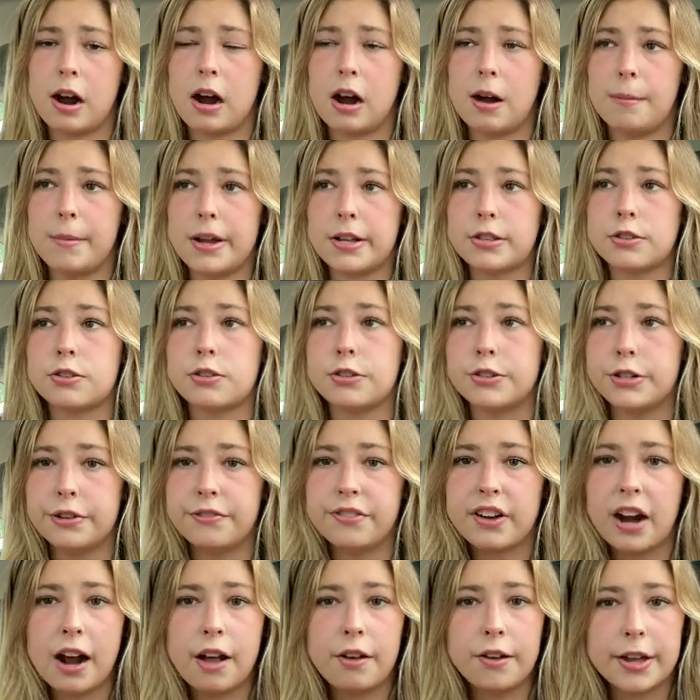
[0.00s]
Um, it's
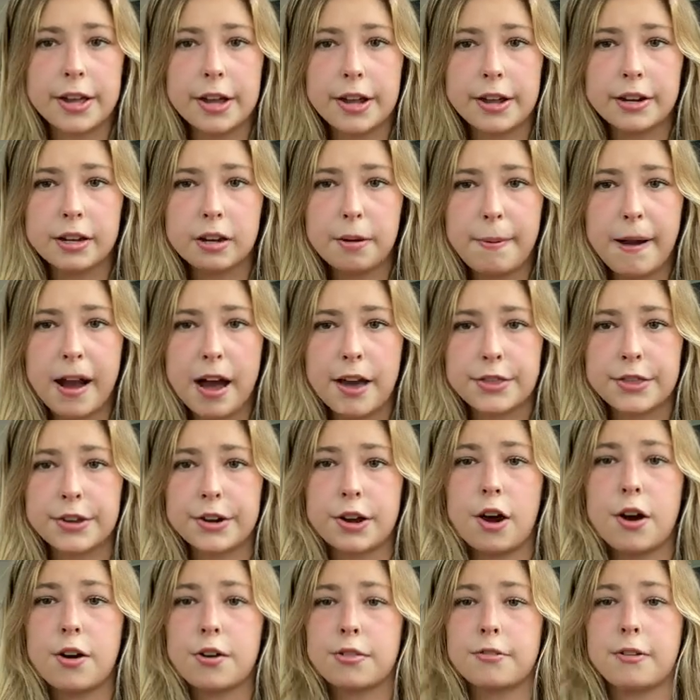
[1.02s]
juvenile
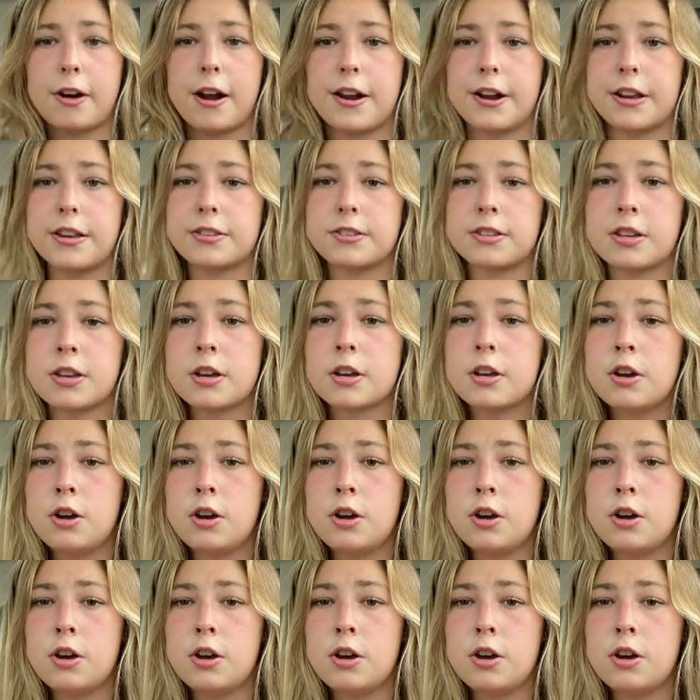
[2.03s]
idiopathic arthritis.